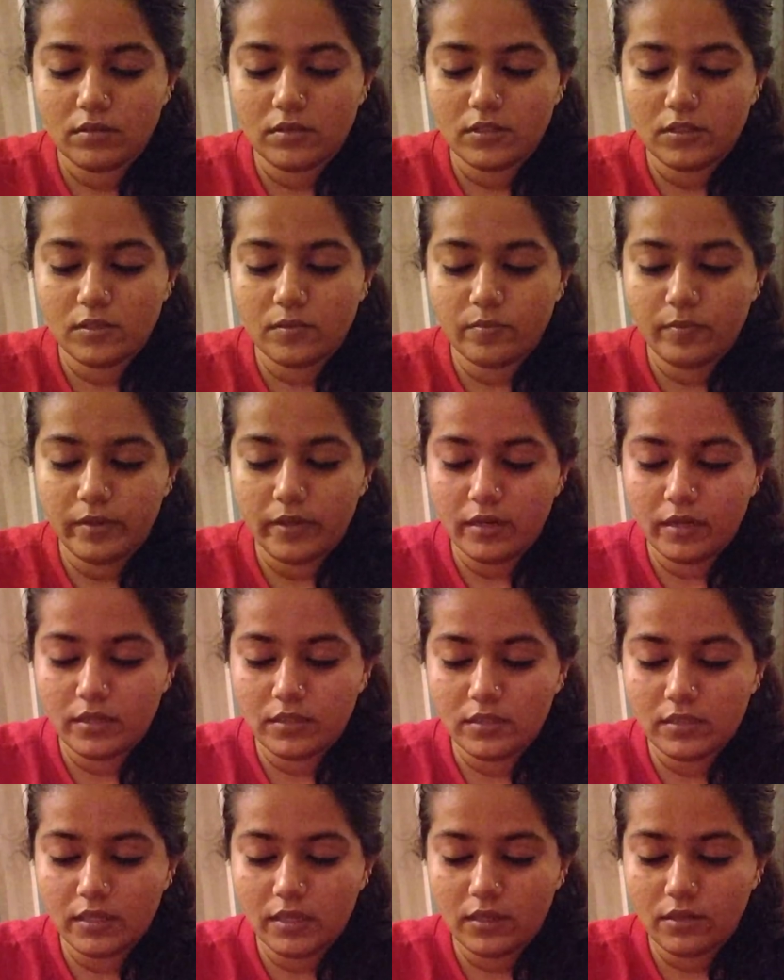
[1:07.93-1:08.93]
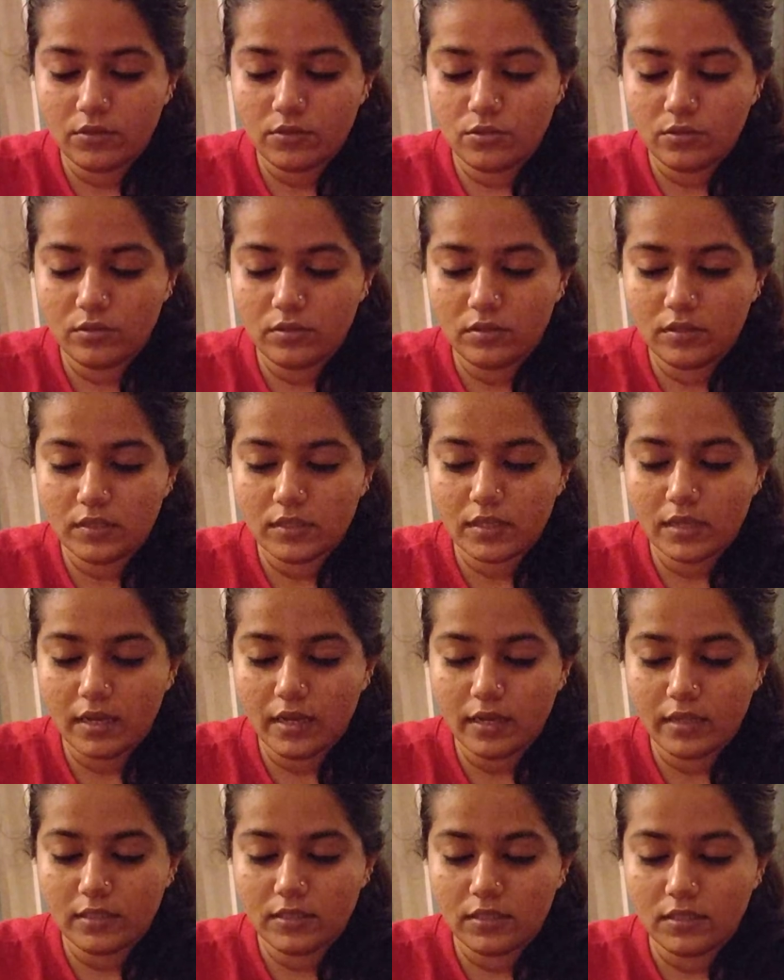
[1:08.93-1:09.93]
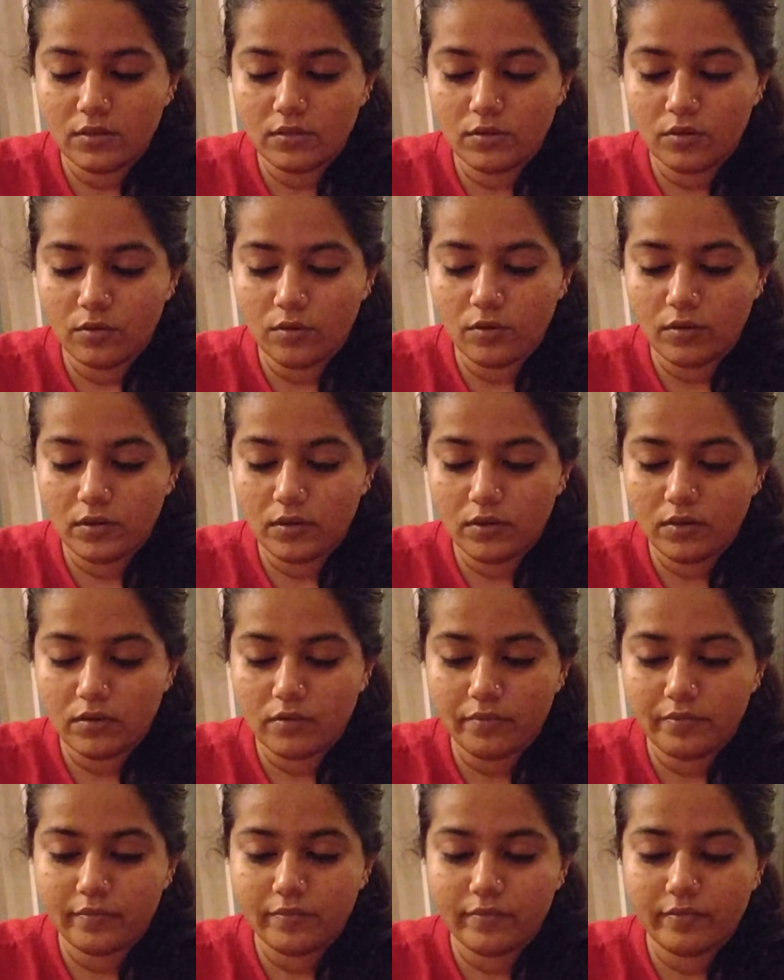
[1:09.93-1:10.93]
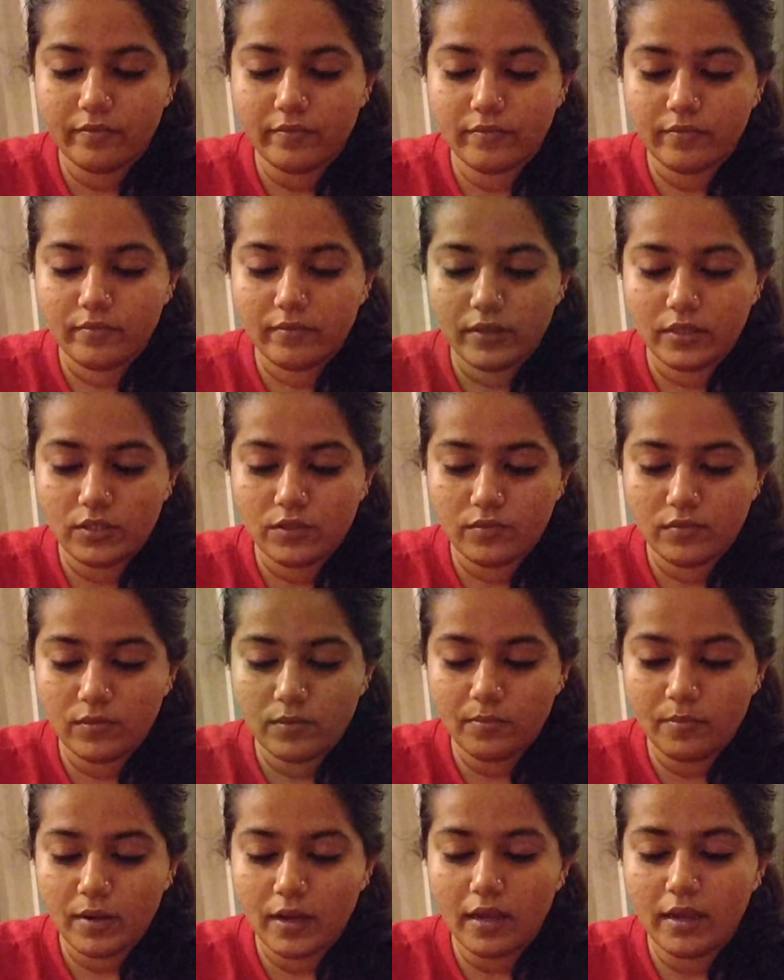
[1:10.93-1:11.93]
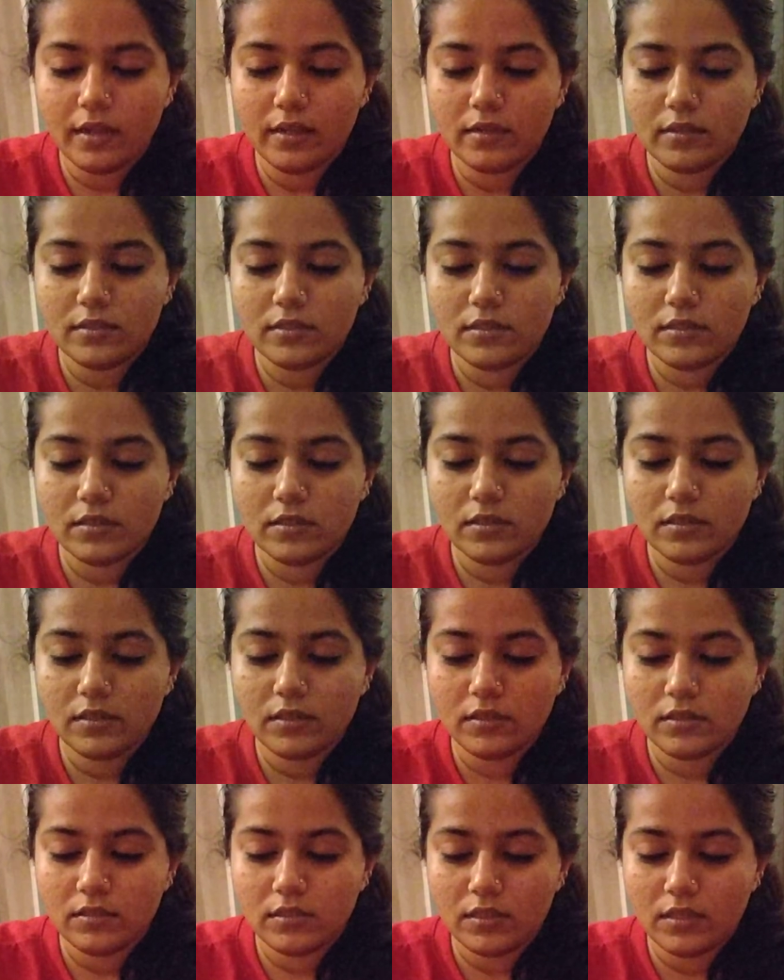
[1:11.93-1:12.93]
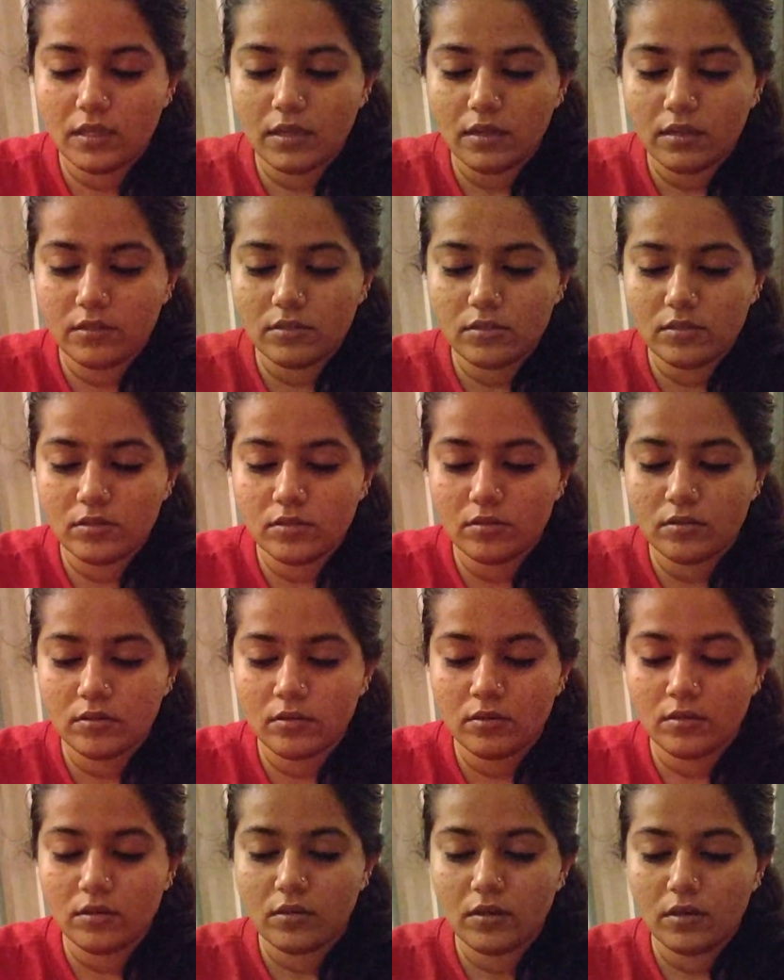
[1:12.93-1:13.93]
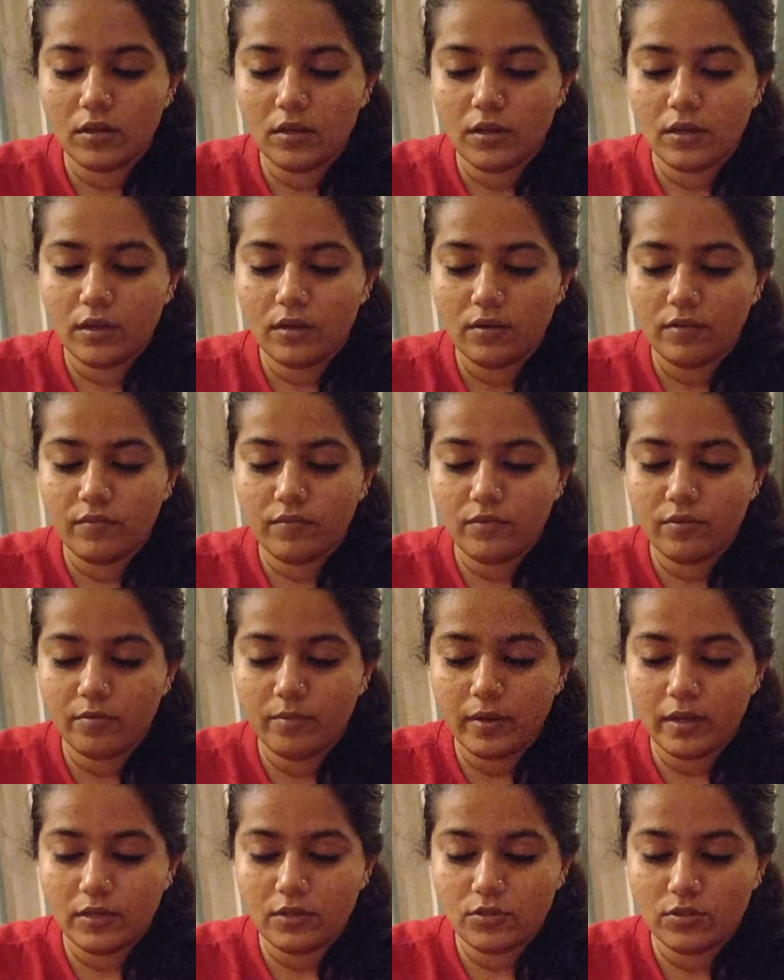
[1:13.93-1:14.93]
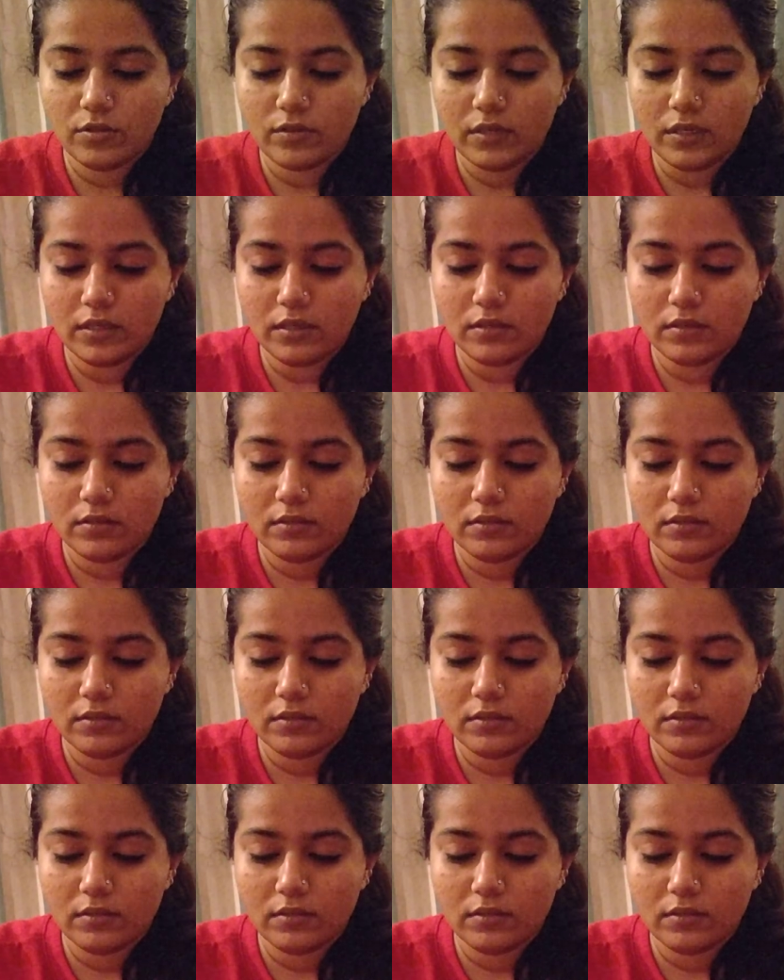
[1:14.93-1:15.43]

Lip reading: spirits, angels, guides, and God, which of the piles is the answer for my journey?